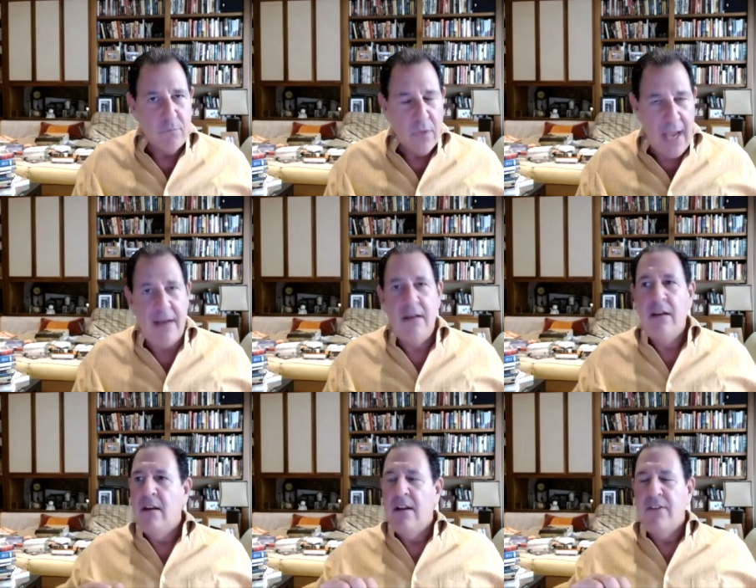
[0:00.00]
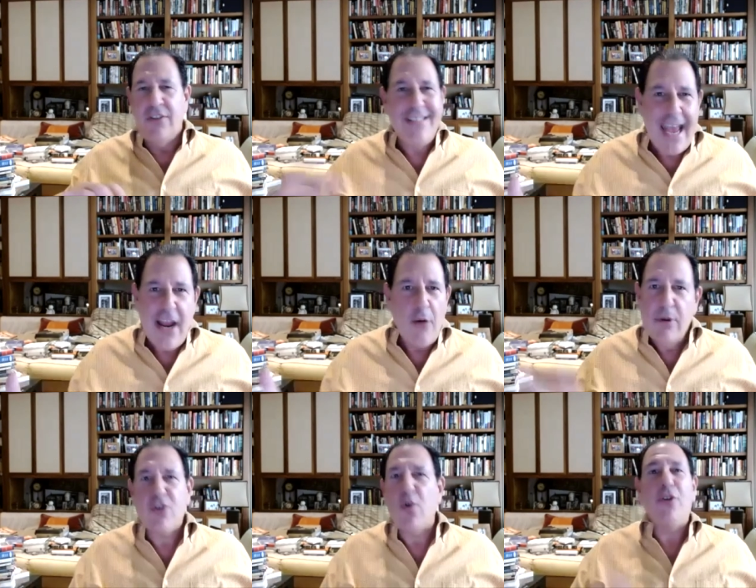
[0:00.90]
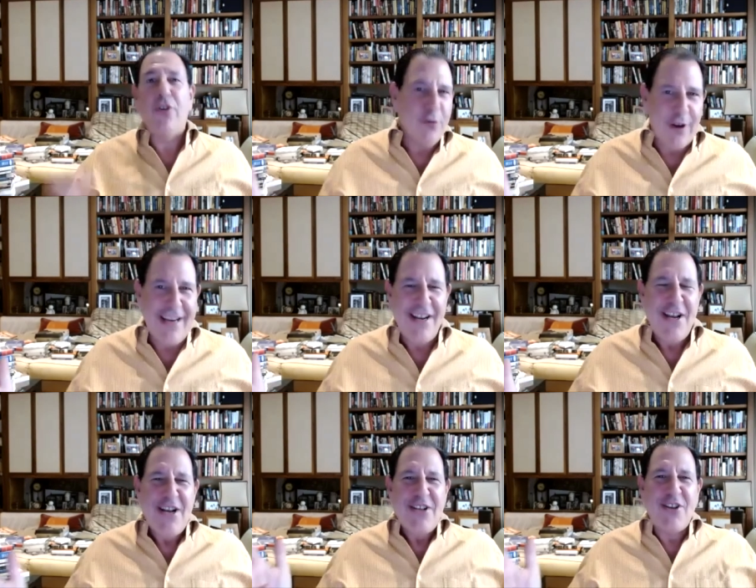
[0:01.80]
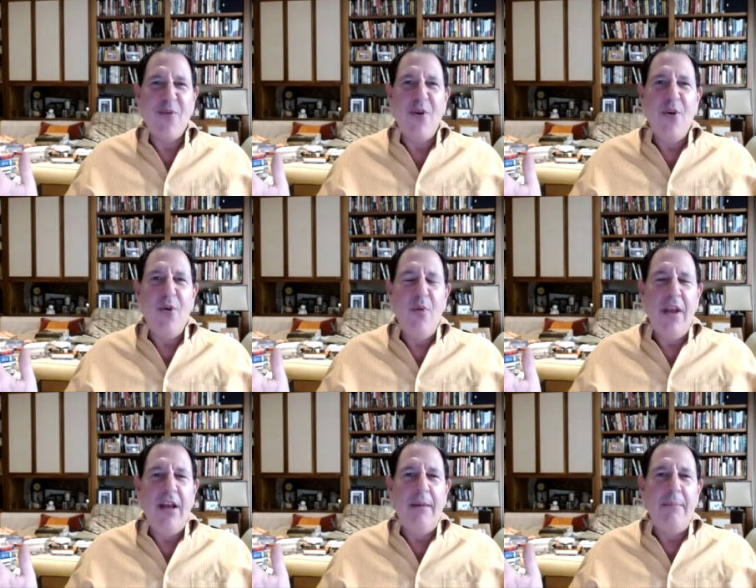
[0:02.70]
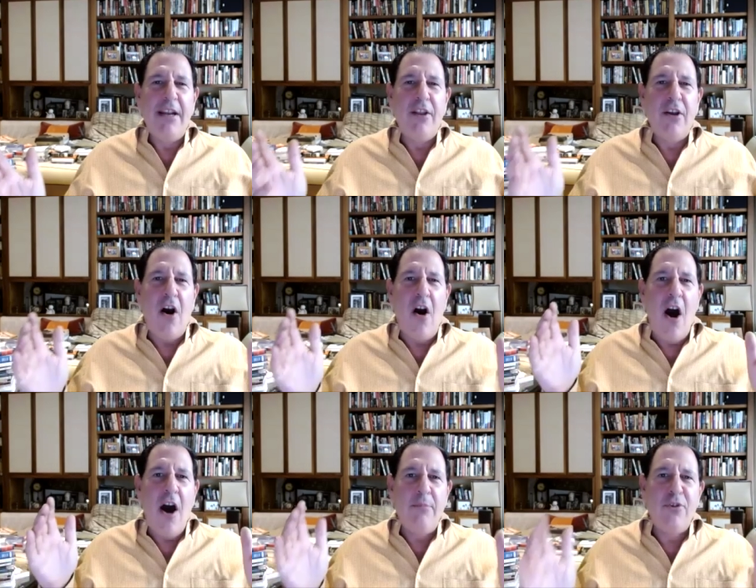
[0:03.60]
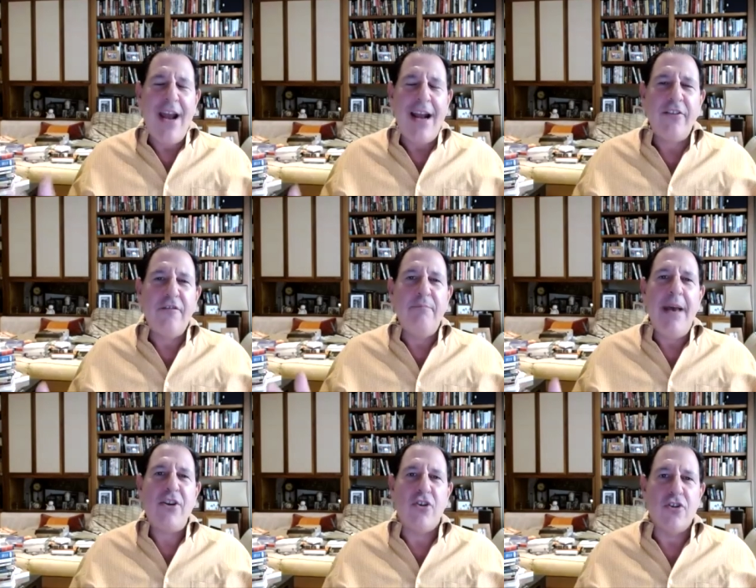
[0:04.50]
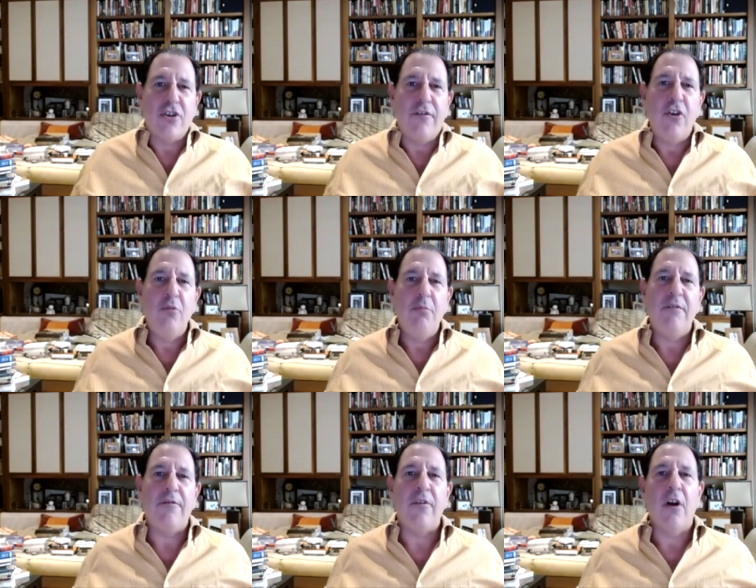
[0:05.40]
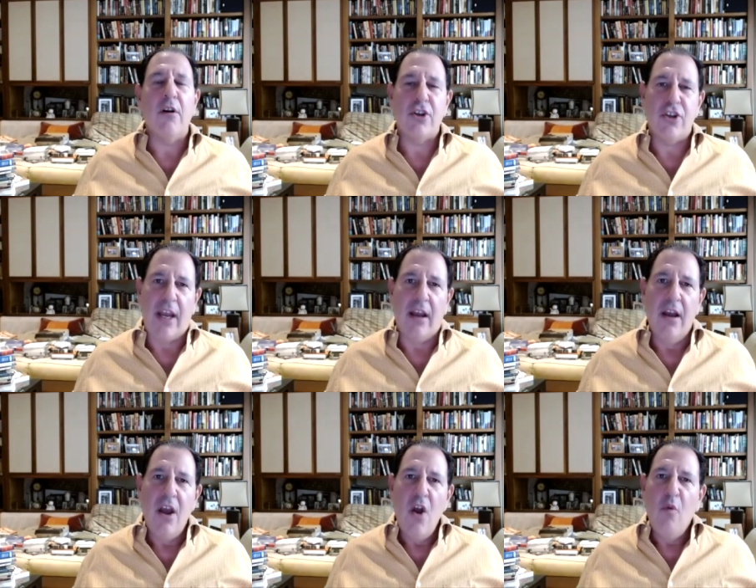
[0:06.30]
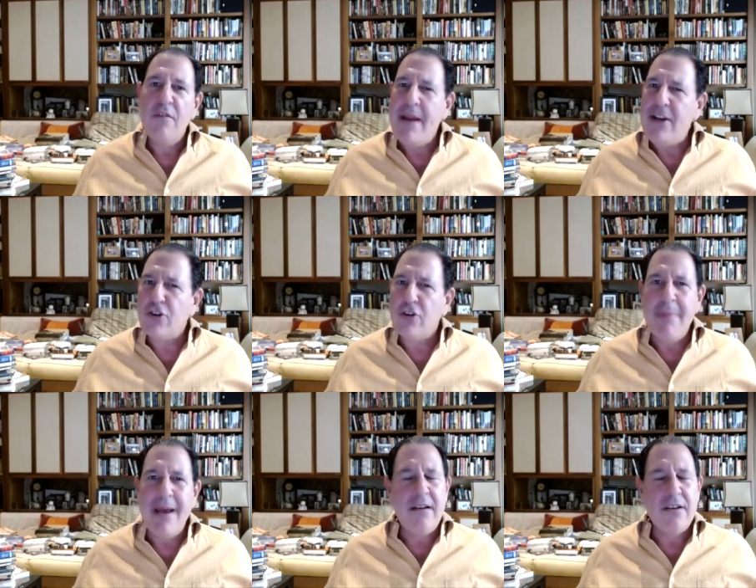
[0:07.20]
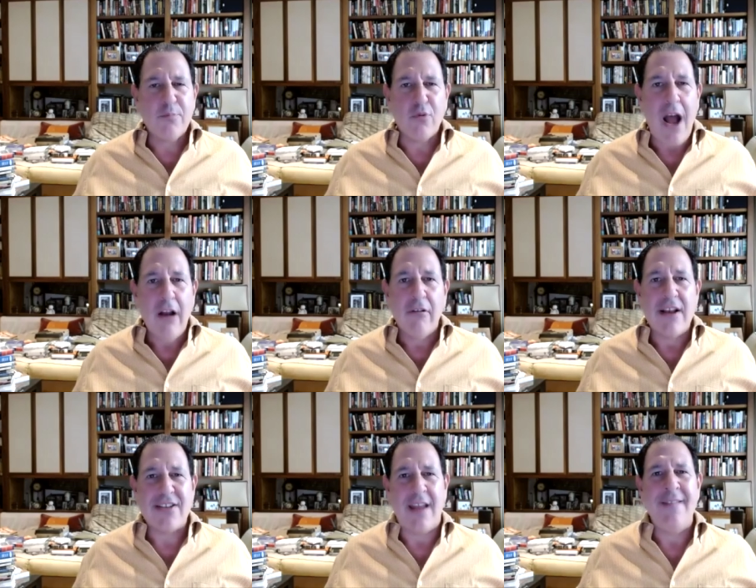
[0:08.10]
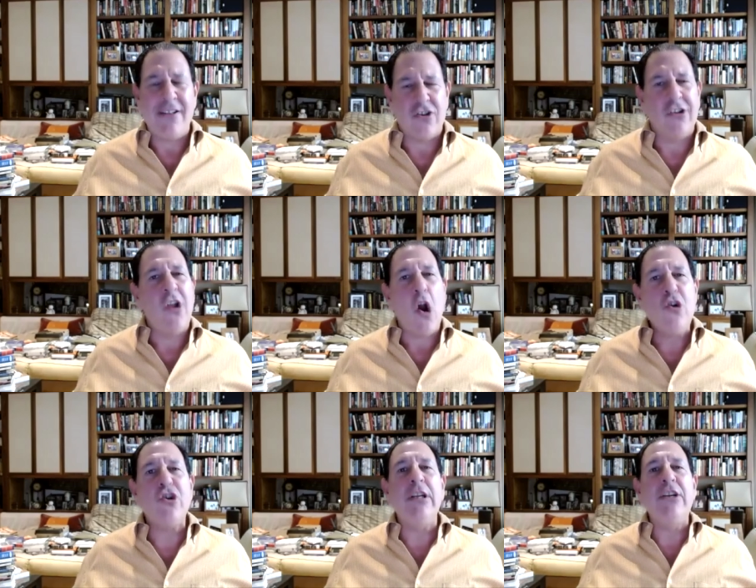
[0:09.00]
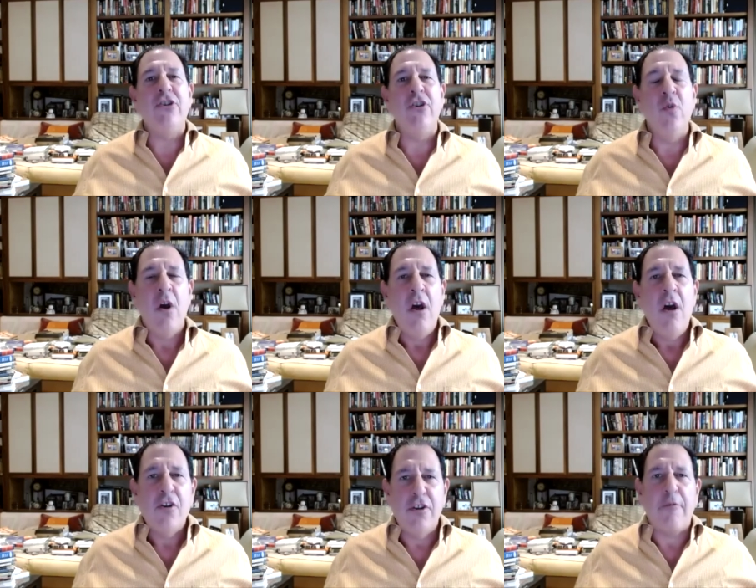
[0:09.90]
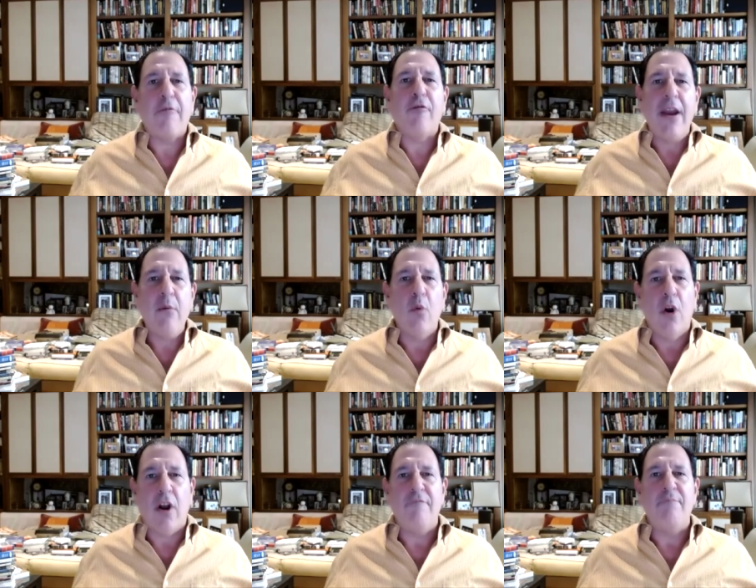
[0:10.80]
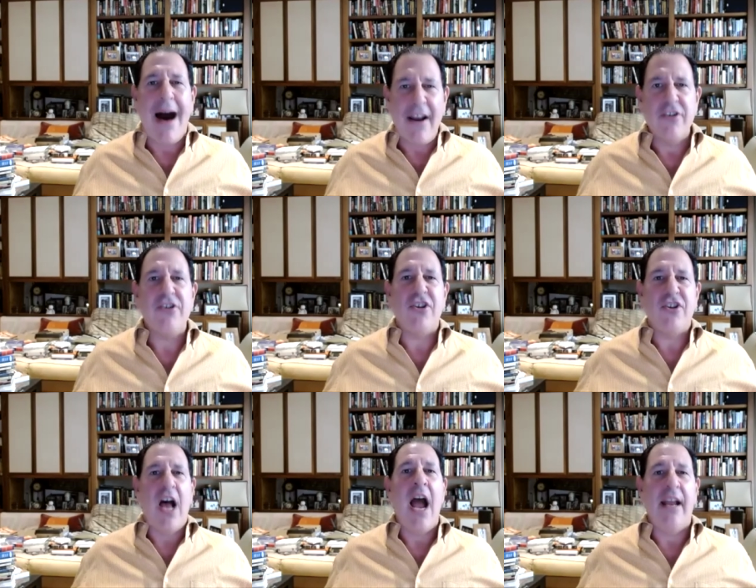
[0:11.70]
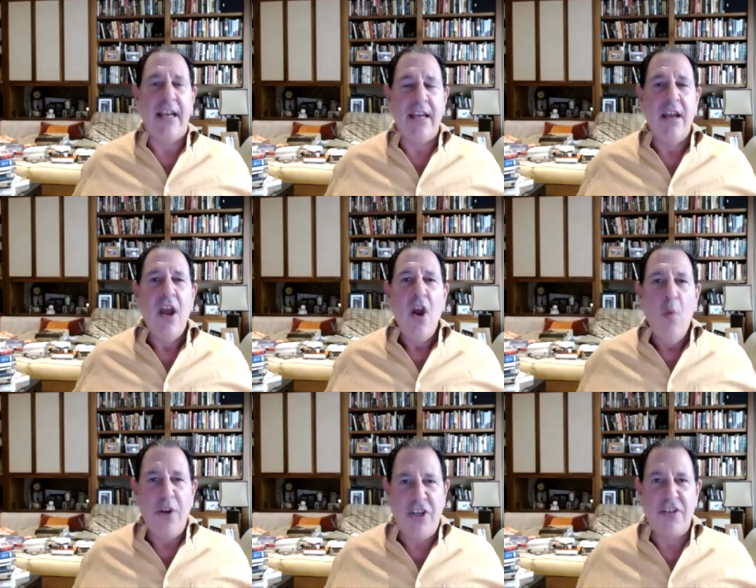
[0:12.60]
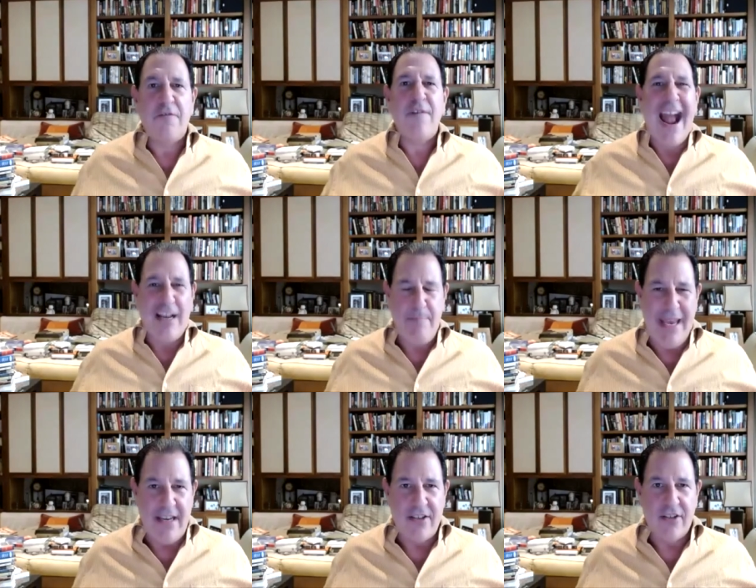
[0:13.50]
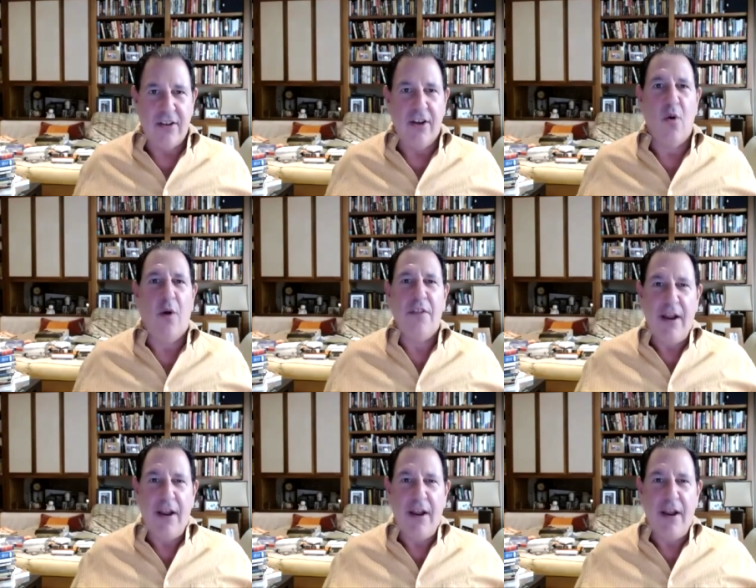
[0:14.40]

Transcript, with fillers: And today, almost all do, right? So, I mean, on objective measures of human flourishing, we've made tremendous progress. And that's largely due to the framework of modern society, which is fact based, called,